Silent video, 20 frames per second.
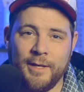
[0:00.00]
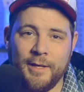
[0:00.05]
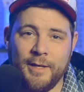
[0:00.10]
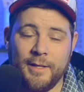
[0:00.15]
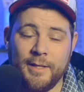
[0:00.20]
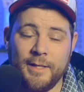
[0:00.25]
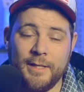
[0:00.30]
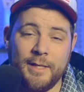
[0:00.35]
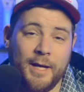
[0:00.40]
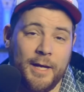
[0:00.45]

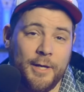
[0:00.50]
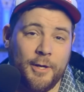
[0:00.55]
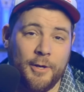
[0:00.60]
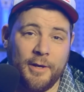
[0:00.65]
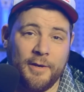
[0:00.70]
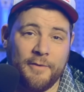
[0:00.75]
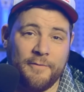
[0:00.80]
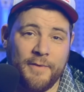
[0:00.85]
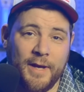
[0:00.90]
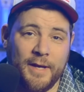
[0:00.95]
The
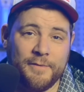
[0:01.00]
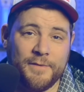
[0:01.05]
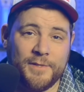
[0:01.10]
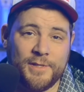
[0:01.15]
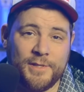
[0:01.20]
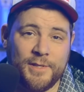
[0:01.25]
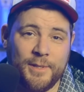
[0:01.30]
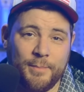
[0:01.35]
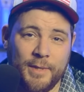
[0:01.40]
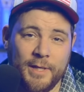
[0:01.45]
IONIQ 5
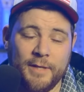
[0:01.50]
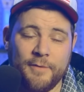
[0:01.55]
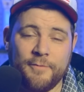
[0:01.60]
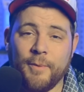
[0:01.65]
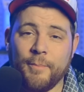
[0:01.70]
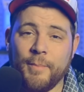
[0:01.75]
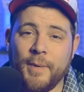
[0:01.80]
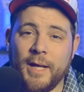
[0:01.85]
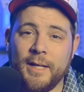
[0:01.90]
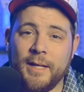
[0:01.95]
sibling
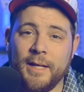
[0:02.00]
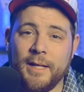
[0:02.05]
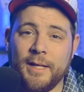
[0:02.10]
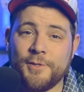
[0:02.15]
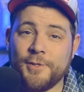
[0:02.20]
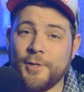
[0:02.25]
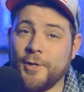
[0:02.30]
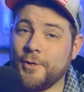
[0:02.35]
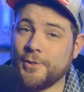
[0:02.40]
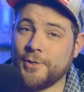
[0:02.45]
from Hyundai
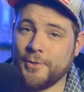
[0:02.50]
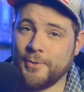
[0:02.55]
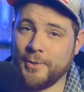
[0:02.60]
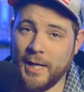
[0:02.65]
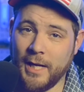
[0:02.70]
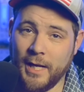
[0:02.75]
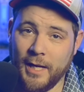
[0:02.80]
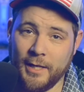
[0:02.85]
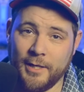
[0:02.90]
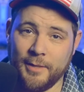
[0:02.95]
is also a
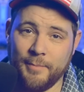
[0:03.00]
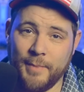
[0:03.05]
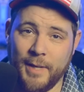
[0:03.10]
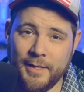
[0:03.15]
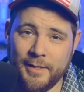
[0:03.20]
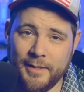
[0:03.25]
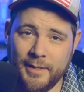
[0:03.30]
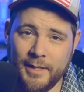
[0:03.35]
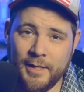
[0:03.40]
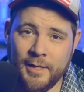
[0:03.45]
hot
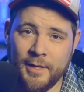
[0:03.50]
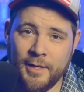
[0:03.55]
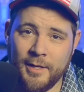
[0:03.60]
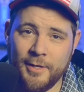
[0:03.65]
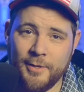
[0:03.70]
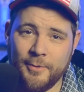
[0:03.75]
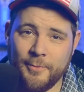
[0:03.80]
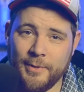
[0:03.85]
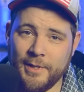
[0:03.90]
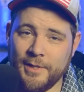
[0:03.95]
commodity
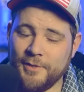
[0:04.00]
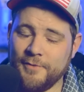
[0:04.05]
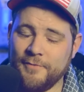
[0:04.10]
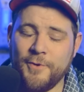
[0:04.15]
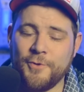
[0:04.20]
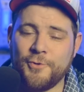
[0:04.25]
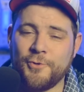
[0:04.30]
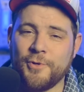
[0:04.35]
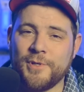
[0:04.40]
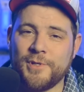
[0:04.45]
with its
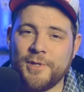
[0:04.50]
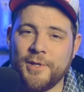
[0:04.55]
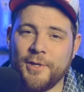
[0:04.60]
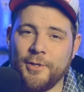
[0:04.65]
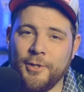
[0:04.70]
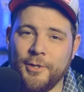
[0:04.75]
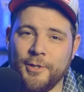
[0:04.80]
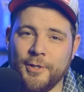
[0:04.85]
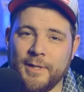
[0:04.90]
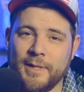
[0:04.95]
futuristic
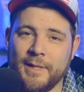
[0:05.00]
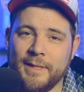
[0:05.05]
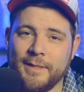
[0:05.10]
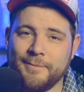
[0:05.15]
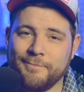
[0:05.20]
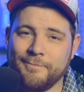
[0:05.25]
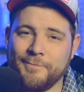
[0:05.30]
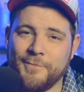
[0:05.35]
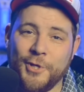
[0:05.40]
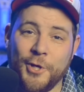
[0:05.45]
look
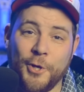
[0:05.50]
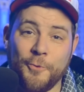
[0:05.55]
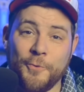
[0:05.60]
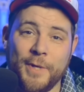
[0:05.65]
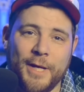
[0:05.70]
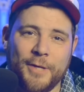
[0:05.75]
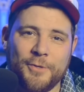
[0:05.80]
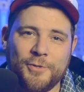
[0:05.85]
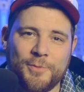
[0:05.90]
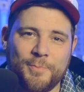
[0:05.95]
and
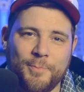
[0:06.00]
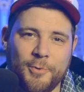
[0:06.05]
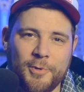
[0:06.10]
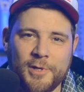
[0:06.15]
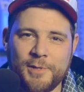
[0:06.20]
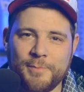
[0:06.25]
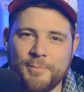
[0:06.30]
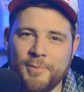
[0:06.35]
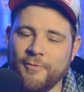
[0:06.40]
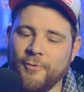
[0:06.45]
toned-down
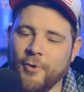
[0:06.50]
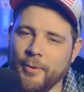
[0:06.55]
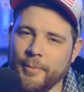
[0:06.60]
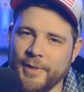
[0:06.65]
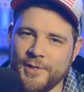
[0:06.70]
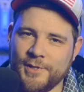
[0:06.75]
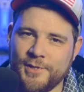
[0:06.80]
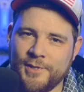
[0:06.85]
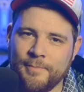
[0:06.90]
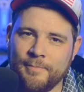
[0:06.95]
sports
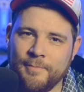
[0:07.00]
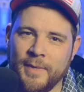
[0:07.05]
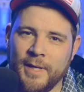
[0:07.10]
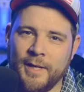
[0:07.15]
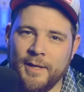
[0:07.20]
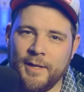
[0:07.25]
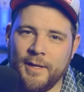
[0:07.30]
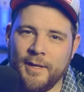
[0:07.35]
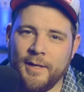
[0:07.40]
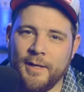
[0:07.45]
performance.
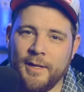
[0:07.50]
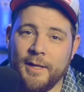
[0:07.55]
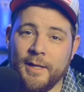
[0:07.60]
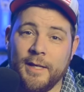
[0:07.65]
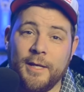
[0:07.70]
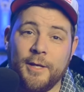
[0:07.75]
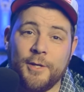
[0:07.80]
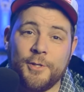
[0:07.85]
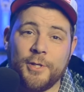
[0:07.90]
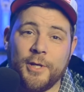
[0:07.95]

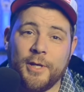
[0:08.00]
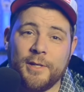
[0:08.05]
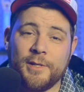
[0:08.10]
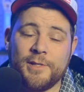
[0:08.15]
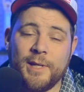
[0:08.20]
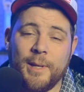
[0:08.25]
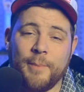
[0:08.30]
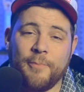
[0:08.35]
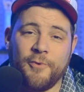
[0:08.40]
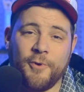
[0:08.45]
Kia took it a
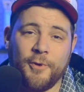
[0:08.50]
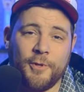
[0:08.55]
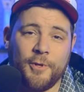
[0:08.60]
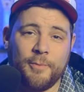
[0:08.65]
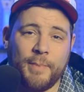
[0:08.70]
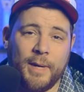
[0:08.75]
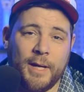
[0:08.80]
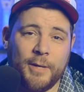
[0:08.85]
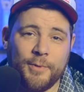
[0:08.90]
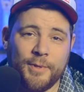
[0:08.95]
step
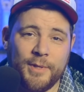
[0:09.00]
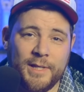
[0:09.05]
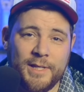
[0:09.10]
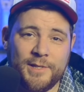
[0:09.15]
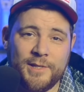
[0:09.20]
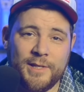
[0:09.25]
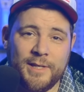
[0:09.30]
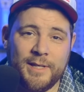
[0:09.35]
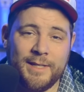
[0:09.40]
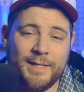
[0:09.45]
further by
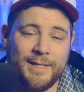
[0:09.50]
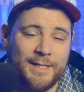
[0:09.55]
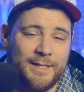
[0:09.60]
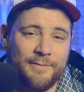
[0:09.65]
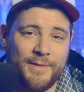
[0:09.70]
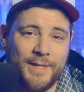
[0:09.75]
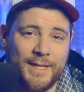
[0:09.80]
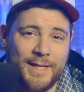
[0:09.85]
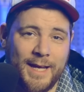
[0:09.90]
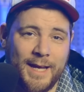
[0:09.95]
releasing the
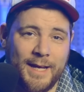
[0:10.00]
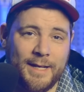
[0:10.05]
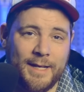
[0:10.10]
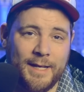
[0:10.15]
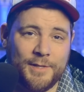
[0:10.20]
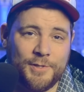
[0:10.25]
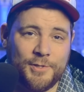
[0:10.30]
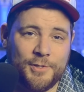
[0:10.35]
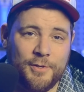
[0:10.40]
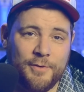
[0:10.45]
EV9
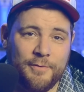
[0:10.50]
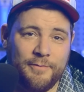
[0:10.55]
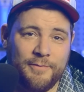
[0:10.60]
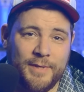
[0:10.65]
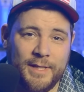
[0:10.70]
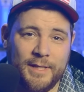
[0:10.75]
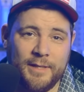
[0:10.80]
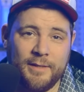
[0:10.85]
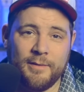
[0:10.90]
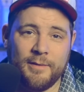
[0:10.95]

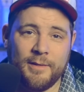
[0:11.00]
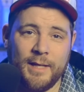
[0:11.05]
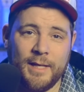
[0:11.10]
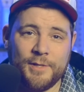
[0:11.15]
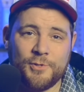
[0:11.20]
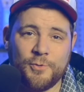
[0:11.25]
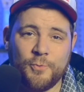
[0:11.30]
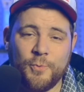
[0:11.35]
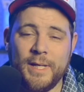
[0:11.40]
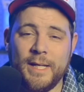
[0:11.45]
SUV
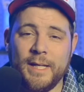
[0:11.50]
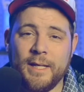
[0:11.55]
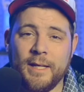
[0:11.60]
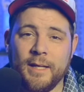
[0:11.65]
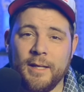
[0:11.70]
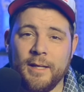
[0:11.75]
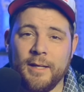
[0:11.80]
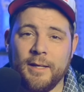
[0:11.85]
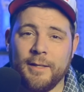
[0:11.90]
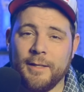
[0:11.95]
last week,
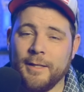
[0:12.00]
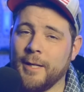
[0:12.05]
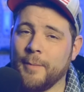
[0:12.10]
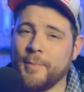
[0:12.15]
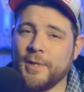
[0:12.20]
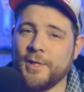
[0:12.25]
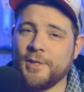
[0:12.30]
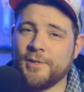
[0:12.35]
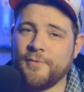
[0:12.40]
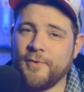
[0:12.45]
the
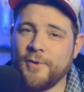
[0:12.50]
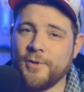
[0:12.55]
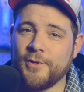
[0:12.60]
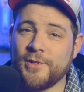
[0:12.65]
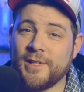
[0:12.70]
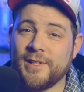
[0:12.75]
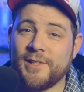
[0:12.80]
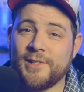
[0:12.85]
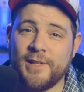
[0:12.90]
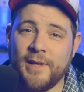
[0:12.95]
company's
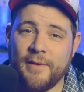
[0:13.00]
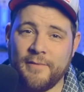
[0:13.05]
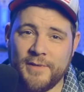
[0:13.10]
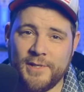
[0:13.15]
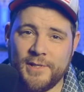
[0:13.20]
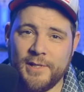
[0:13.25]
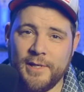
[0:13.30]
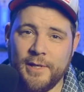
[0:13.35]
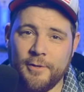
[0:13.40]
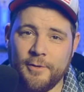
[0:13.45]
first
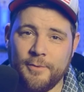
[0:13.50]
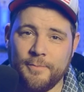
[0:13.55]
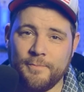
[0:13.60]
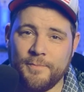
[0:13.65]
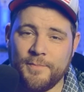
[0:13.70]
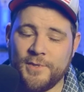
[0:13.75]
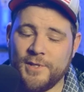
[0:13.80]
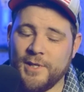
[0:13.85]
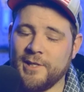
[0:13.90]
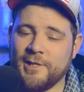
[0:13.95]
7-seater,
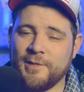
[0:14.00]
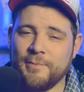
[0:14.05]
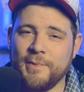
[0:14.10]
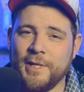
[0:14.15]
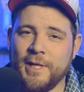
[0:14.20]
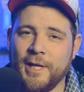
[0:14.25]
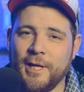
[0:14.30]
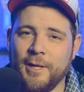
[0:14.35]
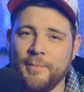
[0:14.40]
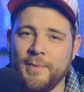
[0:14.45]
set to
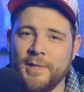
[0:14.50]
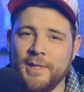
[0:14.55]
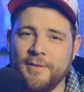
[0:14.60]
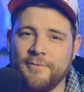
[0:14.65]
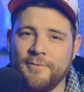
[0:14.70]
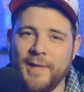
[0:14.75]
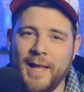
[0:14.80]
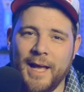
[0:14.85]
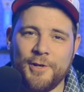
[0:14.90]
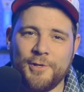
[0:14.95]
become the
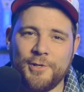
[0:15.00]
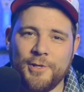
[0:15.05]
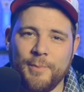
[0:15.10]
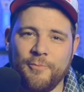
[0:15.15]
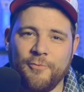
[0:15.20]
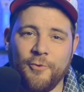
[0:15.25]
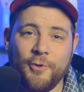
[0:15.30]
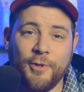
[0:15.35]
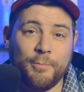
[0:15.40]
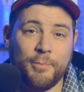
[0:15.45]

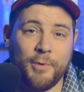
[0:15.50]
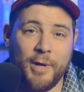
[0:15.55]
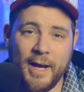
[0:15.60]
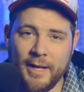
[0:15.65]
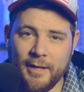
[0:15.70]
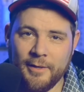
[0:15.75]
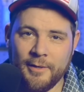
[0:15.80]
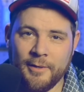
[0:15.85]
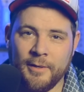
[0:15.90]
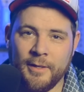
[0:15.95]
flagship for the
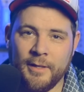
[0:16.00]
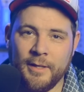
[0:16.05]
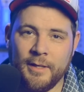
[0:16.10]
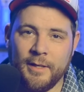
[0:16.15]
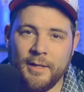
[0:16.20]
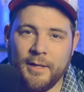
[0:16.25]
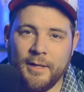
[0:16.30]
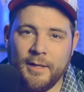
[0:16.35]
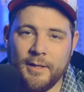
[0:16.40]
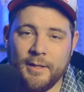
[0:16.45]
brand.
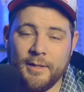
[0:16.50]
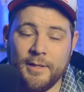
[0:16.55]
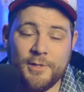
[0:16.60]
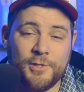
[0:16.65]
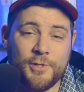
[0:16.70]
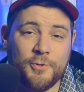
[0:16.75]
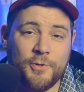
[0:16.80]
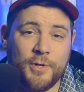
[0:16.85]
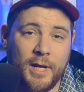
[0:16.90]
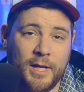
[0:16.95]

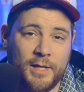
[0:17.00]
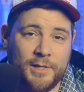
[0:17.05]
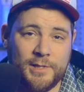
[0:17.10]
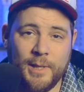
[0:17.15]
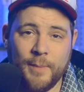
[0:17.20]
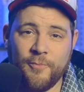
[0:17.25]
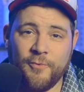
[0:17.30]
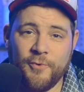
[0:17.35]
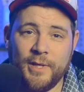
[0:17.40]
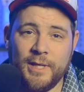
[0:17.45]
This new
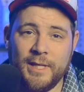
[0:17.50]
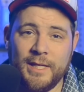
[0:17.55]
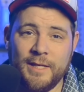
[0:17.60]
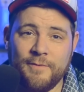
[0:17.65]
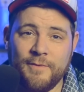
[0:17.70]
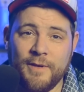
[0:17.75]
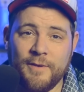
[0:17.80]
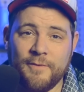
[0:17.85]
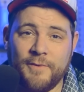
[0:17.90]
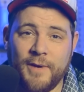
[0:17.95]
concept for the
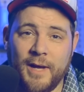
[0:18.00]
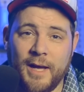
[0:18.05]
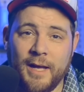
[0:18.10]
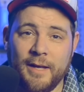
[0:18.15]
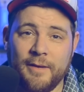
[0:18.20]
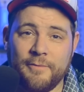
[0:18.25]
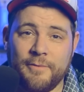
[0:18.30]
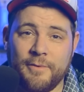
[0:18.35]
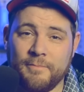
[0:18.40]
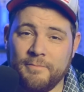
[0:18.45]

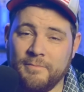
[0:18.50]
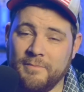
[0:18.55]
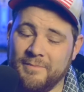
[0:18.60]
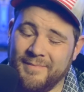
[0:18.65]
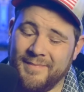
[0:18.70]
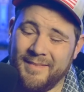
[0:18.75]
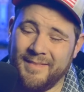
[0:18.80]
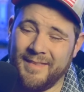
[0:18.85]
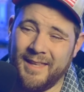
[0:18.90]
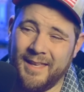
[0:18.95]
EV5,
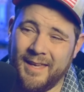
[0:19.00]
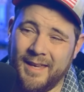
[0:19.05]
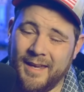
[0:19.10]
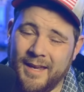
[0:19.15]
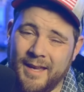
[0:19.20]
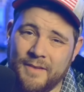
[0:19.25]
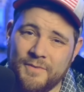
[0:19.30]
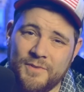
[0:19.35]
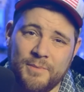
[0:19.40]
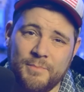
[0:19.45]

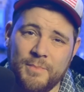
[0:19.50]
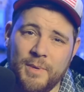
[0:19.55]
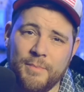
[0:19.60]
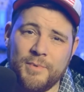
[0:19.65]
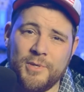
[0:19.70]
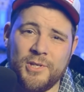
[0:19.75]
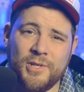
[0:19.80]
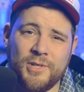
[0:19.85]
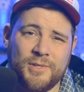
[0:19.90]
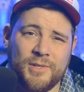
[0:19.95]
they have some
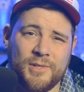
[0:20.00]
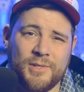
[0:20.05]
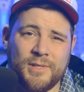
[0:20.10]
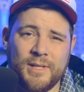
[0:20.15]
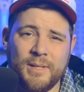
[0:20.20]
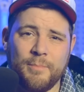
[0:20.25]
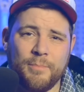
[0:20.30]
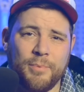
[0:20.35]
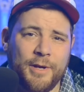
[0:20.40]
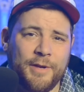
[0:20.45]
images that
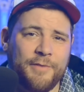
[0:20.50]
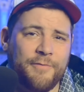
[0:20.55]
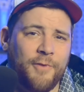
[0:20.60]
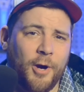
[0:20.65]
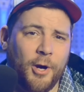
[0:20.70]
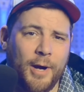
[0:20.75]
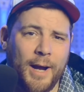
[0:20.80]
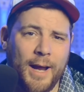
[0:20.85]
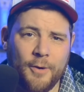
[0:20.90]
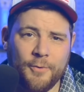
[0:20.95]
seem pretty
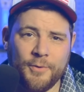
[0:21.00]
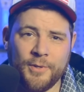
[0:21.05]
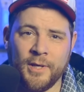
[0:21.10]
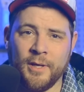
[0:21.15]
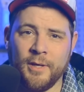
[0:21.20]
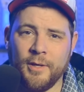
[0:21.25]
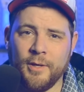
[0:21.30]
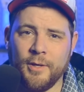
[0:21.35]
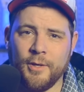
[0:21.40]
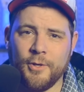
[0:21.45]
far out,
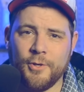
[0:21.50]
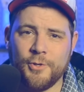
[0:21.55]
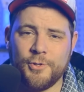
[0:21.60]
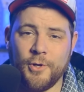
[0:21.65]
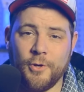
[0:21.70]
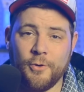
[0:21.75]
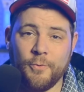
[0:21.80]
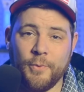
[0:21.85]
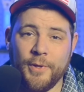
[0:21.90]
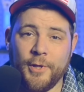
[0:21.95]

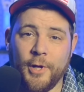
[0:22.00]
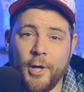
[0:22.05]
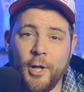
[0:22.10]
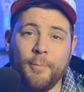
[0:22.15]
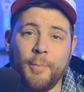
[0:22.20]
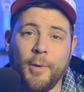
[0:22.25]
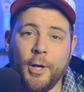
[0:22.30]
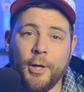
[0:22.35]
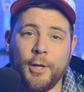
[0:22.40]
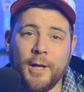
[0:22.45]
shown with
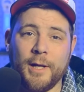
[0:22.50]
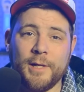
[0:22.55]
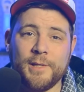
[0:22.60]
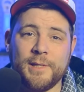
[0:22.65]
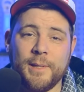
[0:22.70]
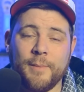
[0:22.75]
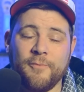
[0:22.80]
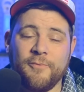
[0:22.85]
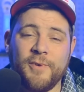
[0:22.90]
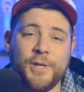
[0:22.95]
hallmark
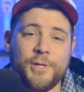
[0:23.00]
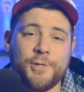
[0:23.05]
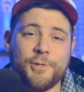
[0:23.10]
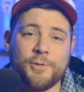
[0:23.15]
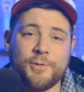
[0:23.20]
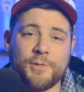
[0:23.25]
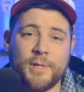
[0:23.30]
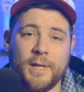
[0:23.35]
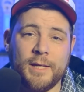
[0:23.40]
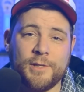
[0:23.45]
concept
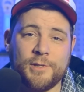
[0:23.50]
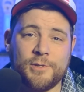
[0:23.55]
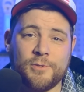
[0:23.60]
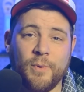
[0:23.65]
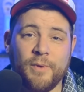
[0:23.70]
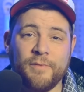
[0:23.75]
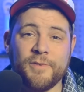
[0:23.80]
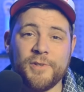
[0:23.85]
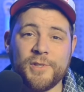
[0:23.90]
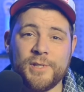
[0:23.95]
features like
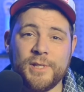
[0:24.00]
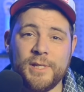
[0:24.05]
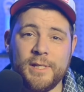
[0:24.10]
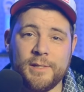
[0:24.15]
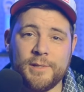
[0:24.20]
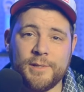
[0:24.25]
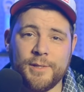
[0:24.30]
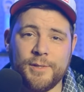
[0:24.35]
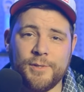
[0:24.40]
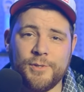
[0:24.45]
swivel
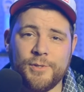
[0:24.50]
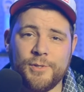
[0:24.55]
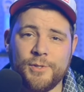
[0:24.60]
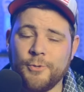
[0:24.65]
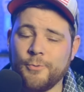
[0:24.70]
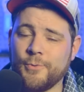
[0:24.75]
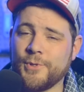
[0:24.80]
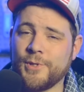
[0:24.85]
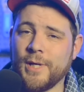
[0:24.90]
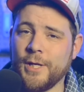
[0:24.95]
seats and
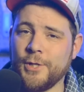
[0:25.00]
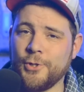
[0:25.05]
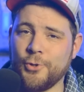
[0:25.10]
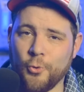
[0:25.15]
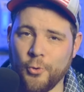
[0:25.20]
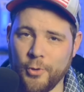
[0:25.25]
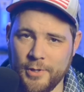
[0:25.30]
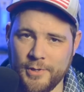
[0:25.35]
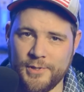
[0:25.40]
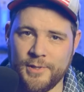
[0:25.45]
suicide
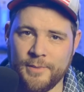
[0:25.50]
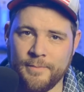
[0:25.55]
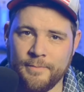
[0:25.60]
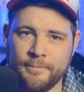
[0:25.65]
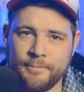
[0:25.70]
doors.